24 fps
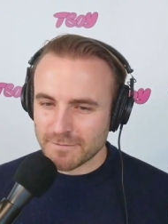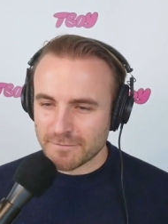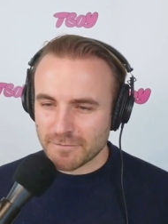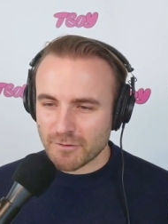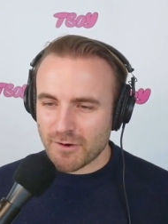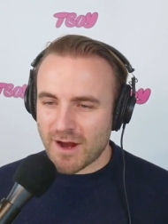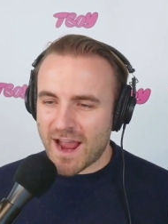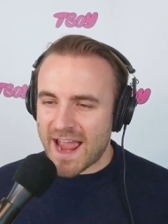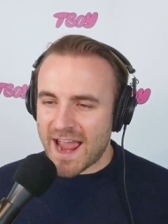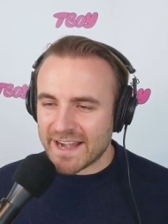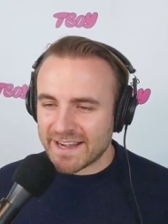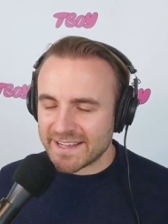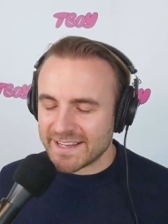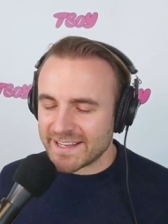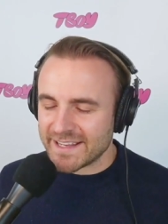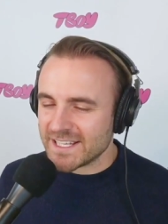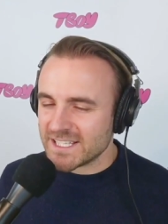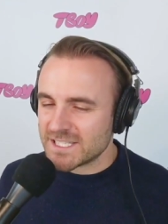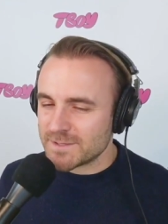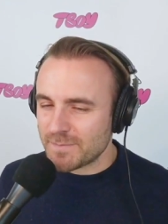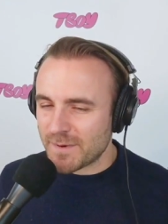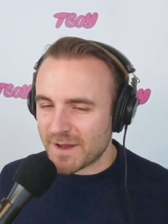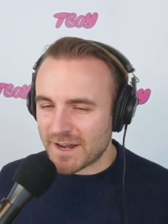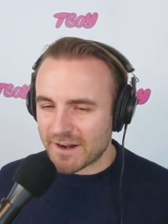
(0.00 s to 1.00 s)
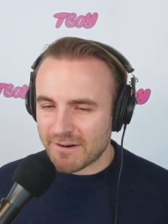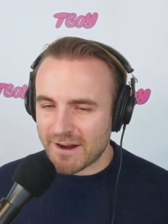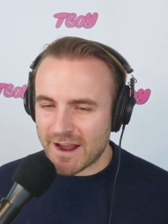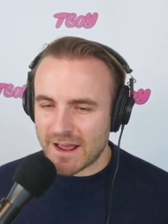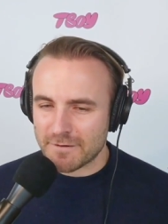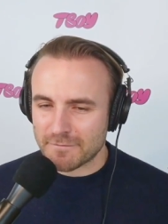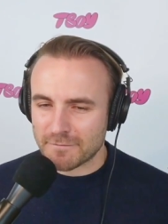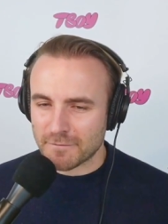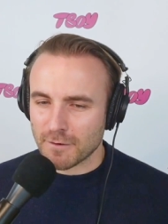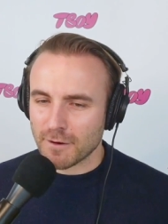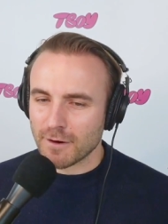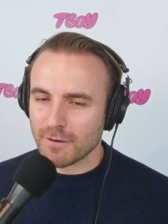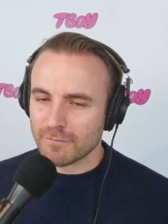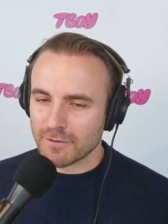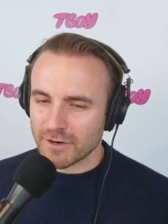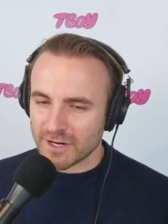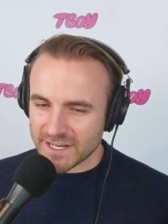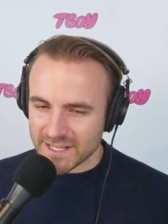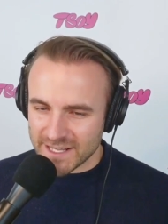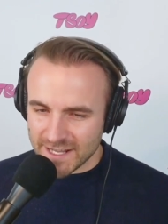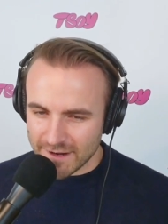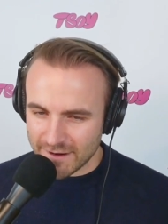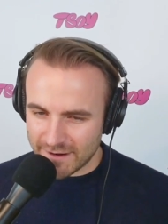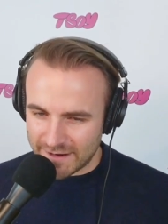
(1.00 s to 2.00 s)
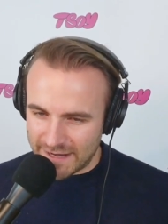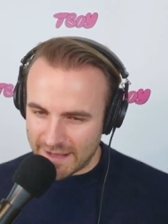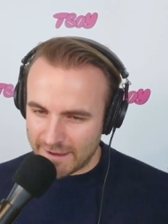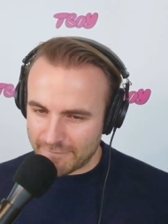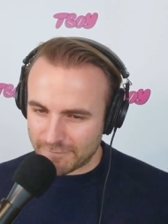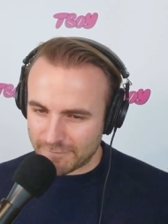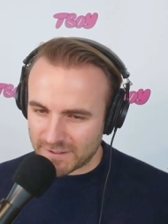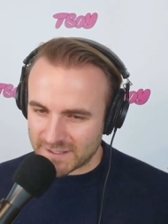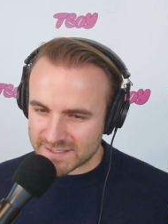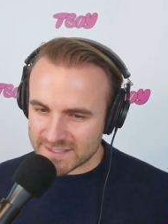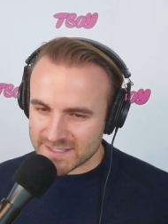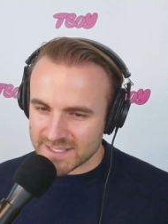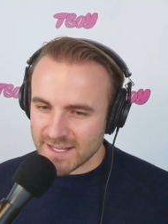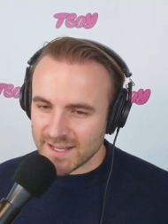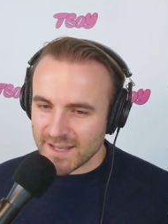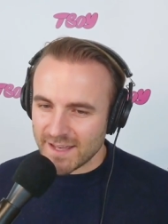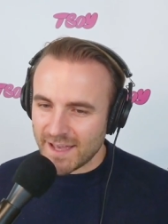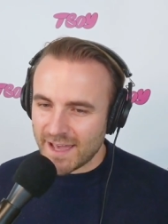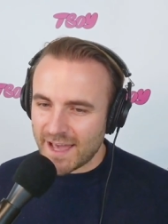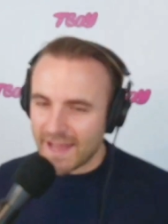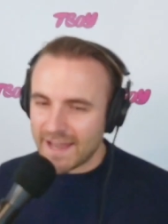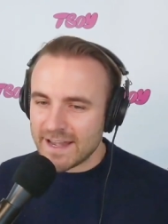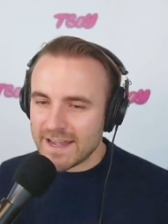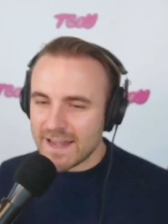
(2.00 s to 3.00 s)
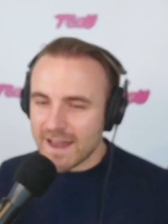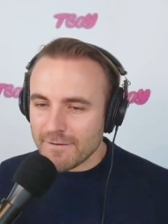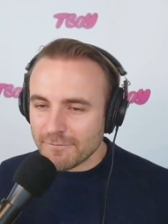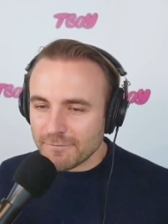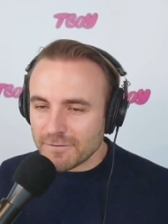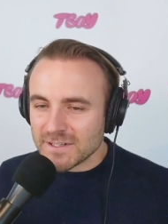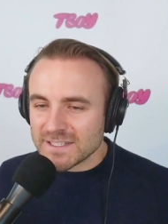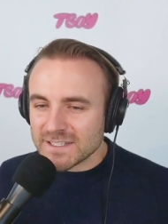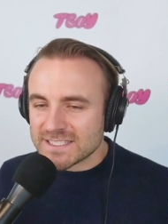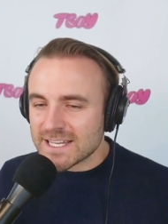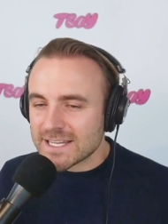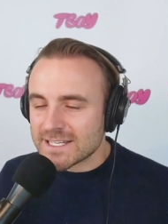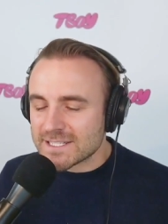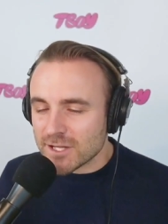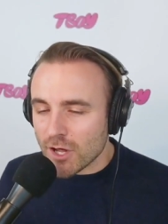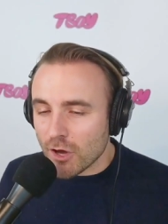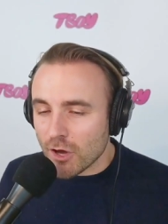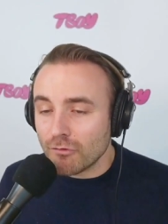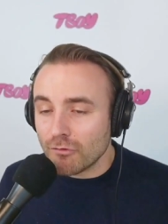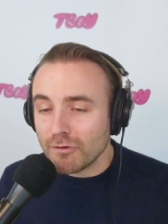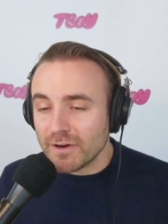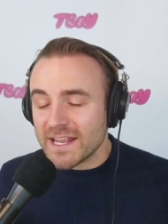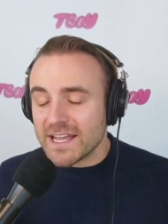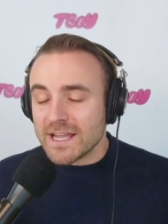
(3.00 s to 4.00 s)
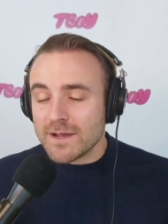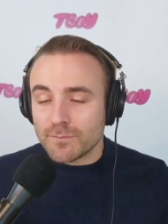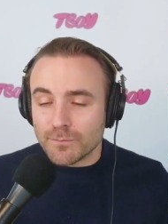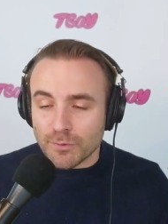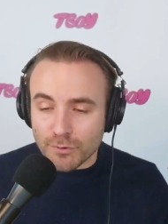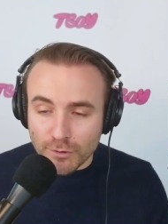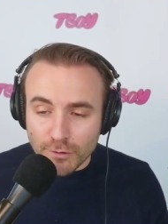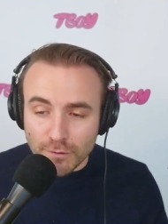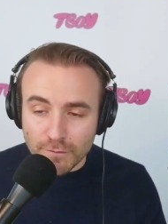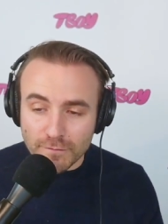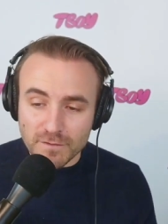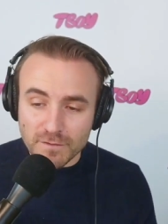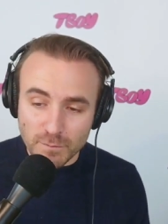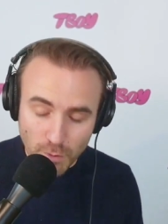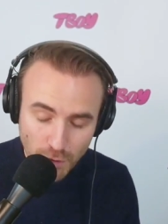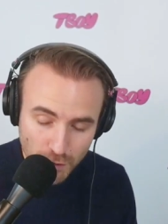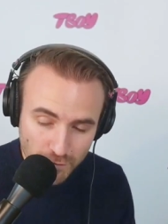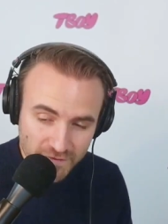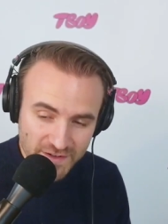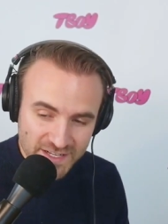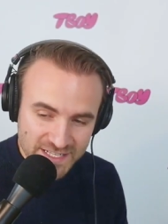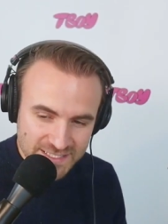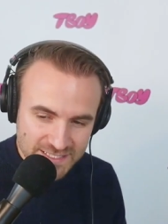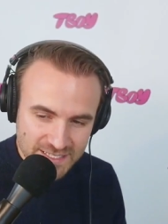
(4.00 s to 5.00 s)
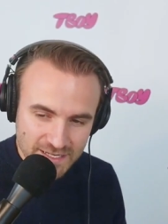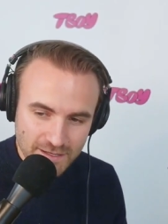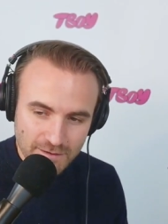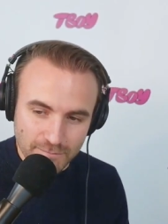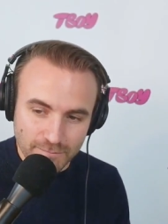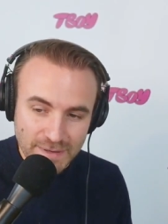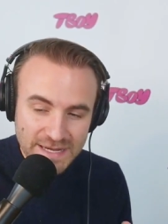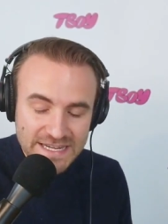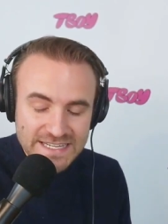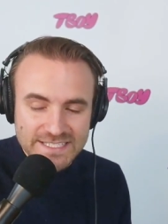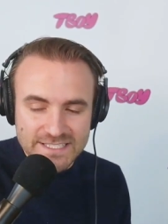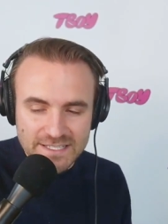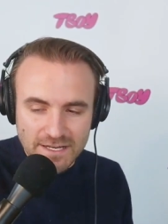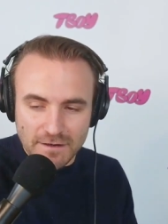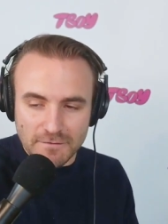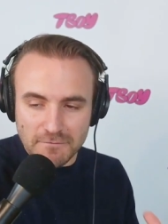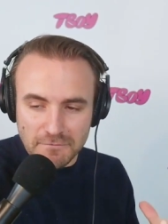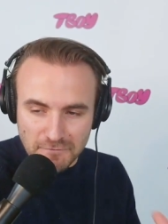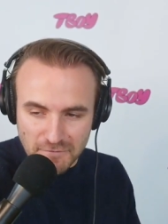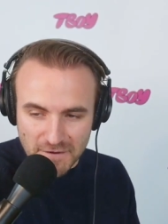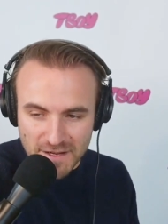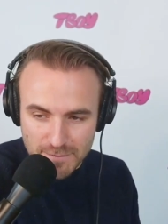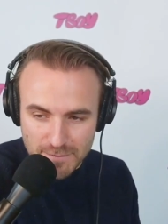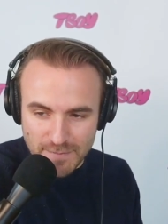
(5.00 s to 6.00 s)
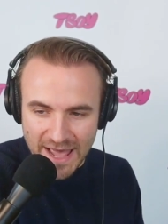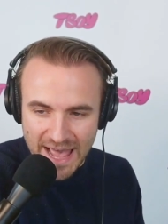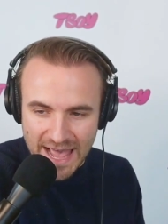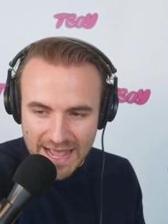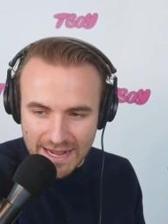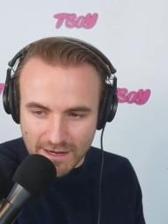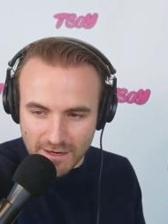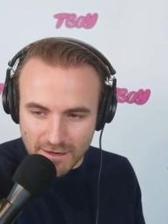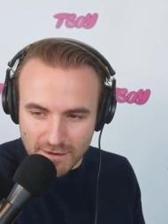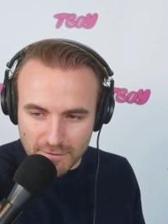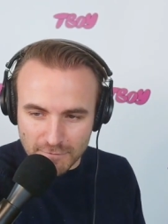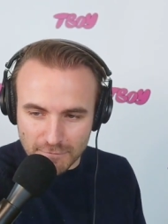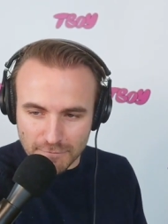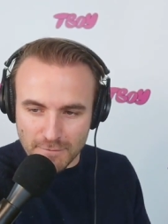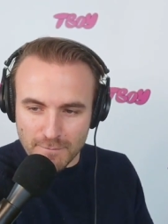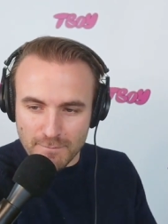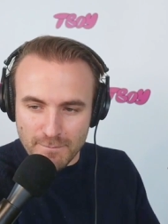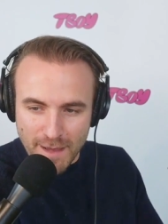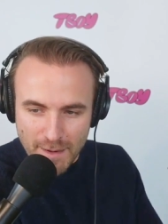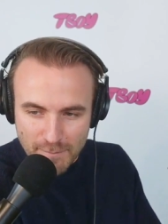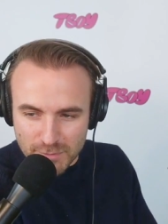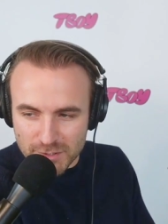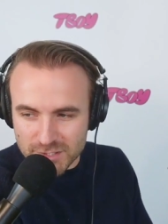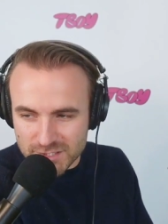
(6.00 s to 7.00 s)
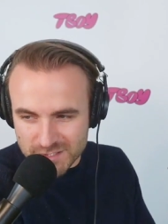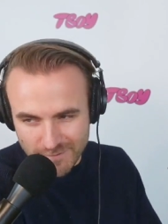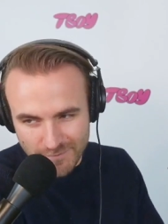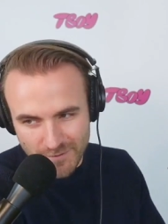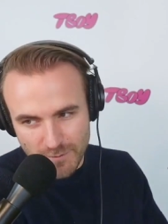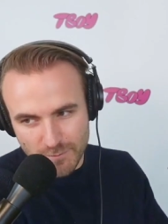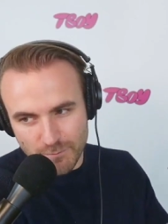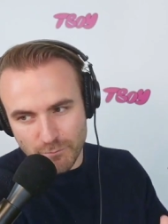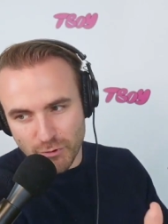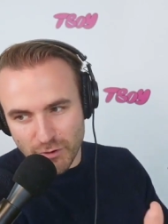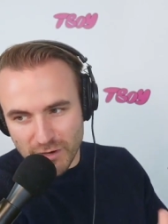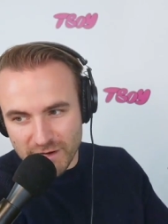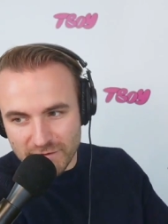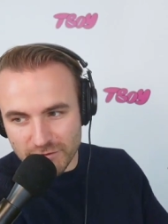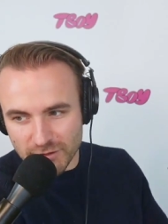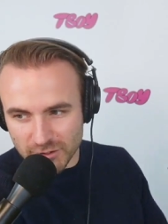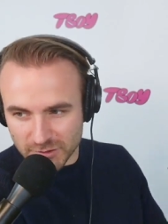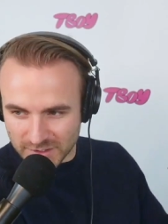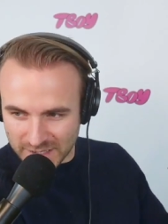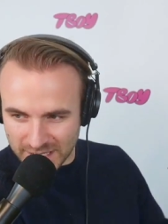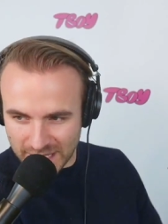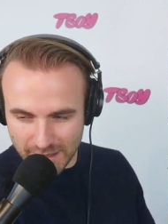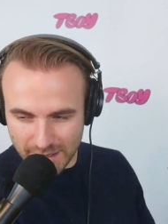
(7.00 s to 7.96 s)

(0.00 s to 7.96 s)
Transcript: to Variety, it's been around for over a year at Netflix, and Netflix has already improved movies based on feedback from members of the Preview